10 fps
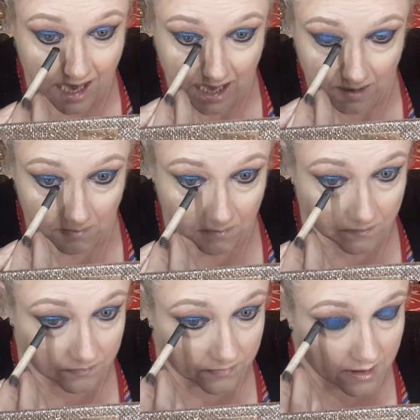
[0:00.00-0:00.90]

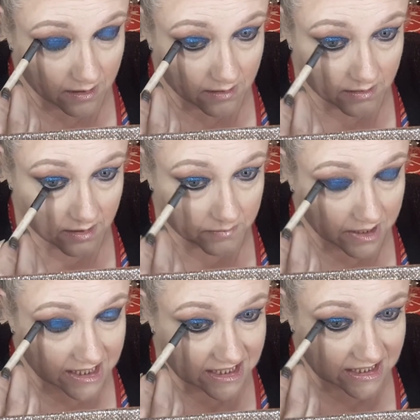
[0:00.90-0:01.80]

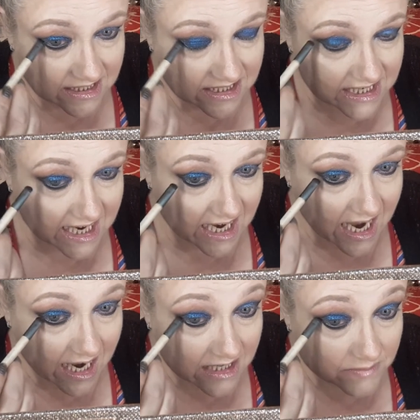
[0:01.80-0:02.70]
it didn't
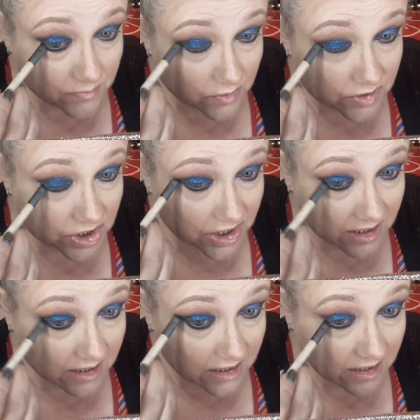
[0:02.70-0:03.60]
sting as much
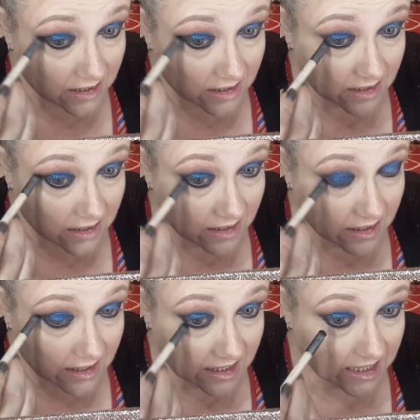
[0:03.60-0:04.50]

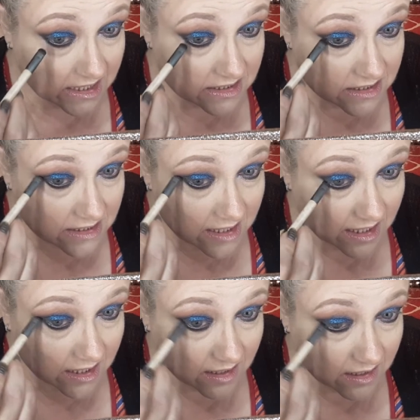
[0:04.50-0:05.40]
as...
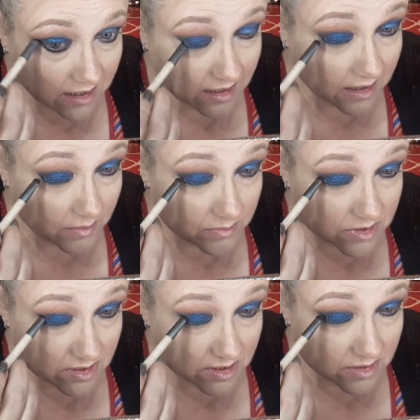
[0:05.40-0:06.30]
we're
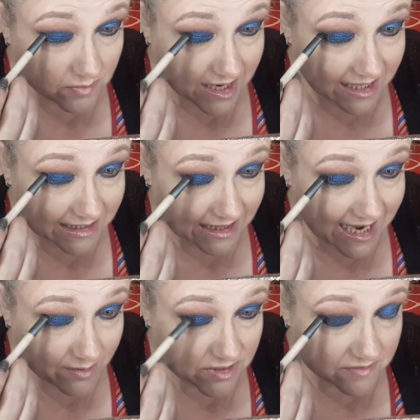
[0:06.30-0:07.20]
just going to do that
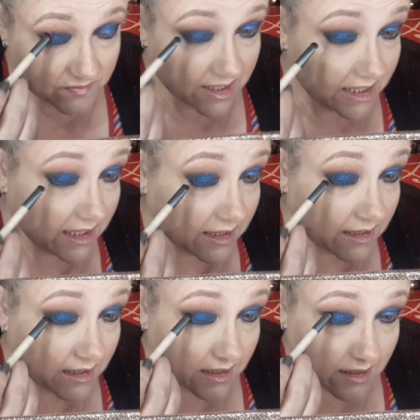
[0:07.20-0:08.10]
little outer V
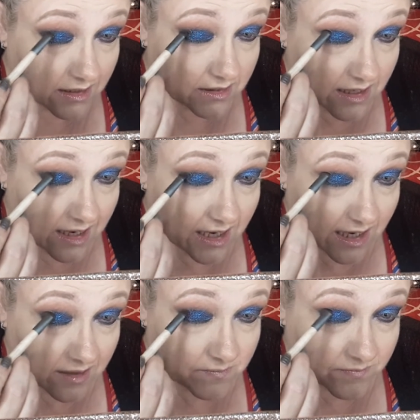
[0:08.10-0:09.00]

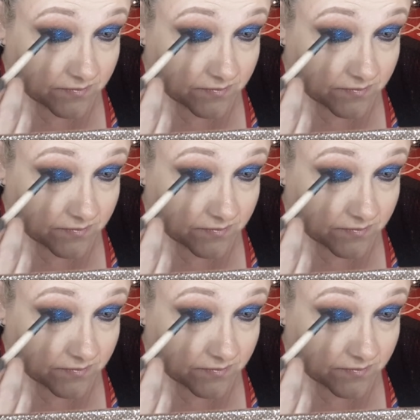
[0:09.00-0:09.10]
there.